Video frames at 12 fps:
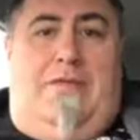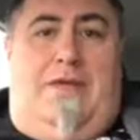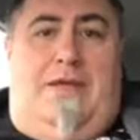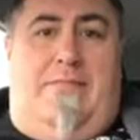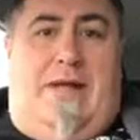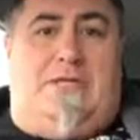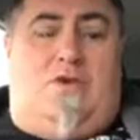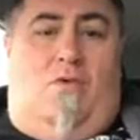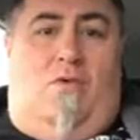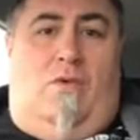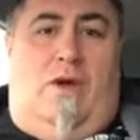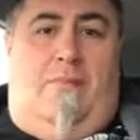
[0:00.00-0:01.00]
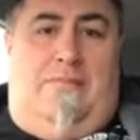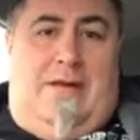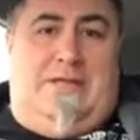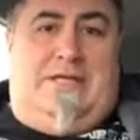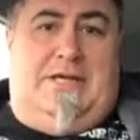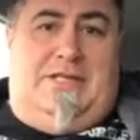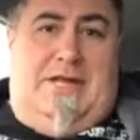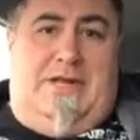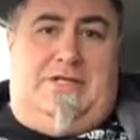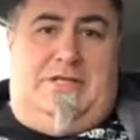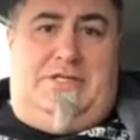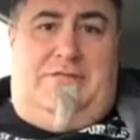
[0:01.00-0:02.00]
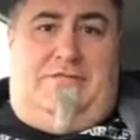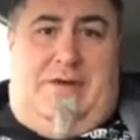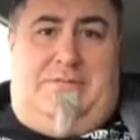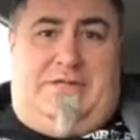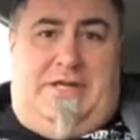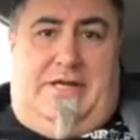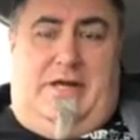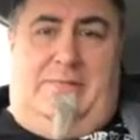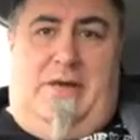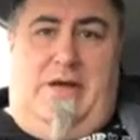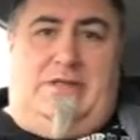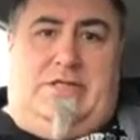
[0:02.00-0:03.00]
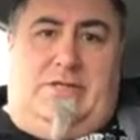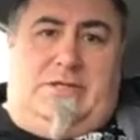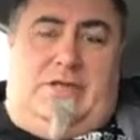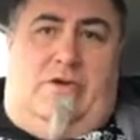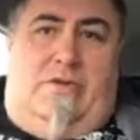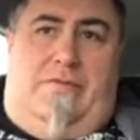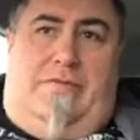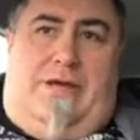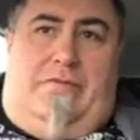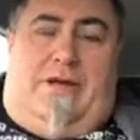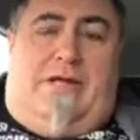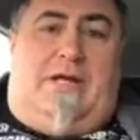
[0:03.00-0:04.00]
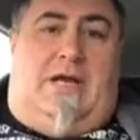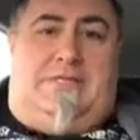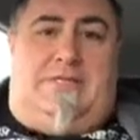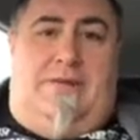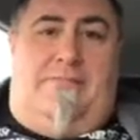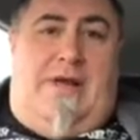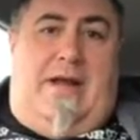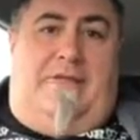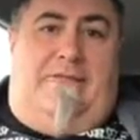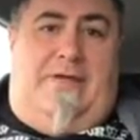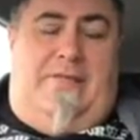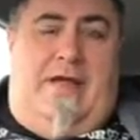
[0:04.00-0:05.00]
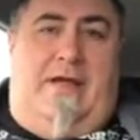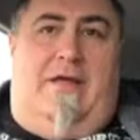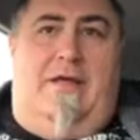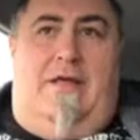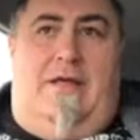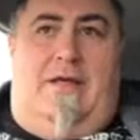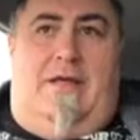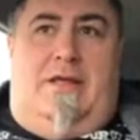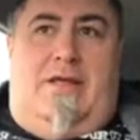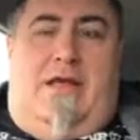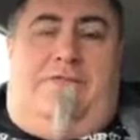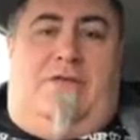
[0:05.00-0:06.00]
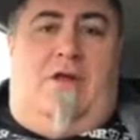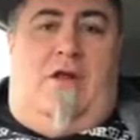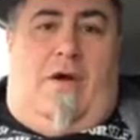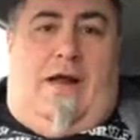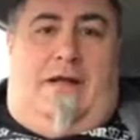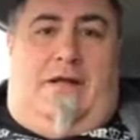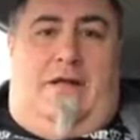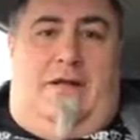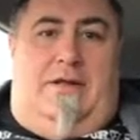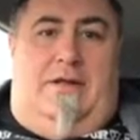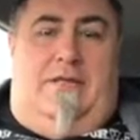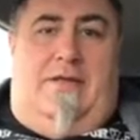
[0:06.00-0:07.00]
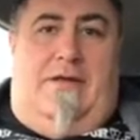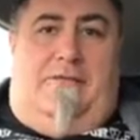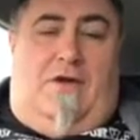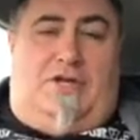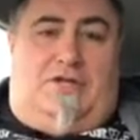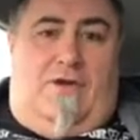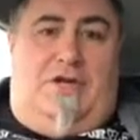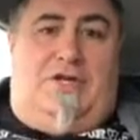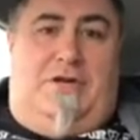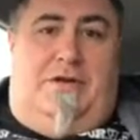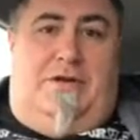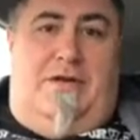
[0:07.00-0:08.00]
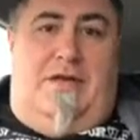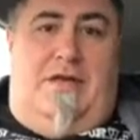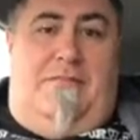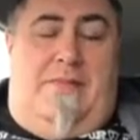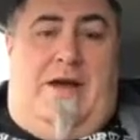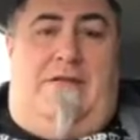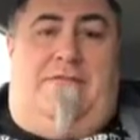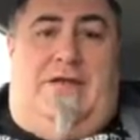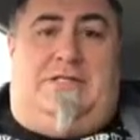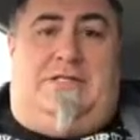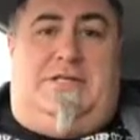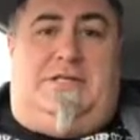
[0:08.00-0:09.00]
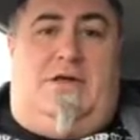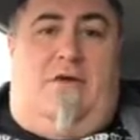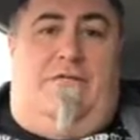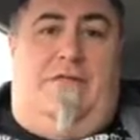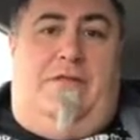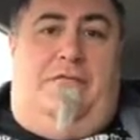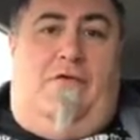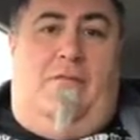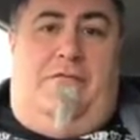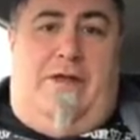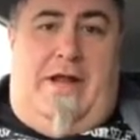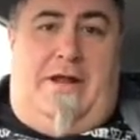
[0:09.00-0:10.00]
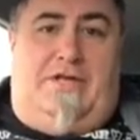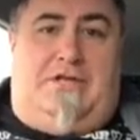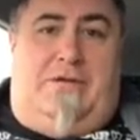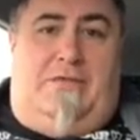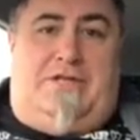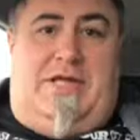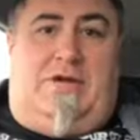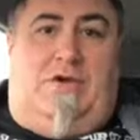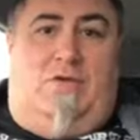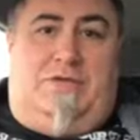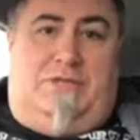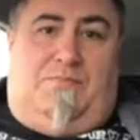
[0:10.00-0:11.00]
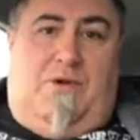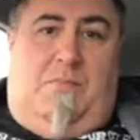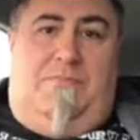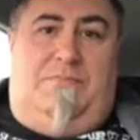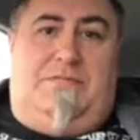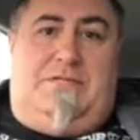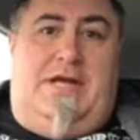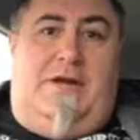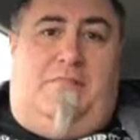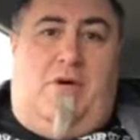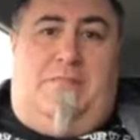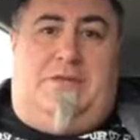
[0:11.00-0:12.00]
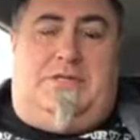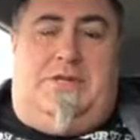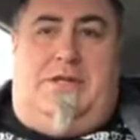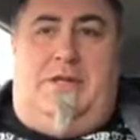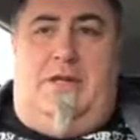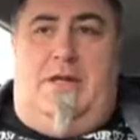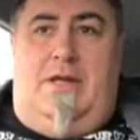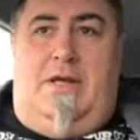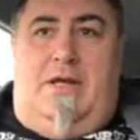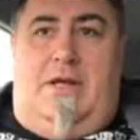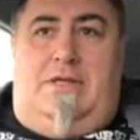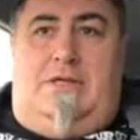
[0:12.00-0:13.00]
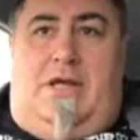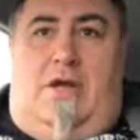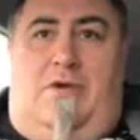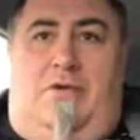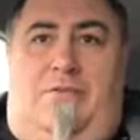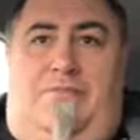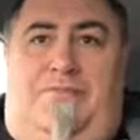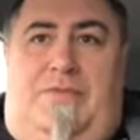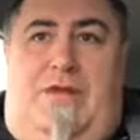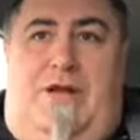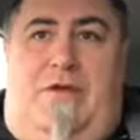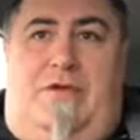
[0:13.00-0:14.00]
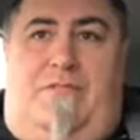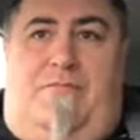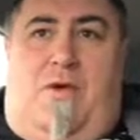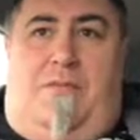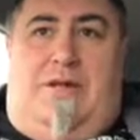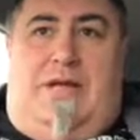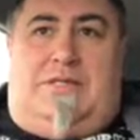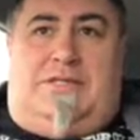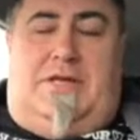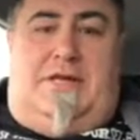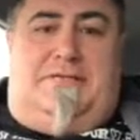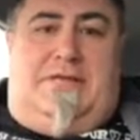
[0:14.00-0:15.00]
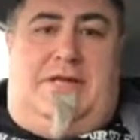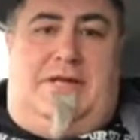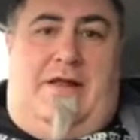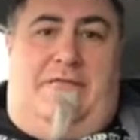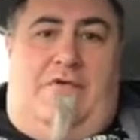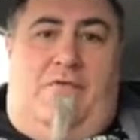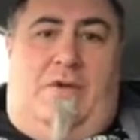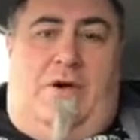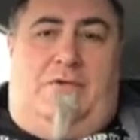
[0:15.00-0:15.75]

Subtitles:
the mental abilities and energies of that particular person. So what it does is it manifests if you like, their frustration manifests itself in the form of an energy which then causes problems in a property. So, you know, you've probably, as I say, you've seen the Enfield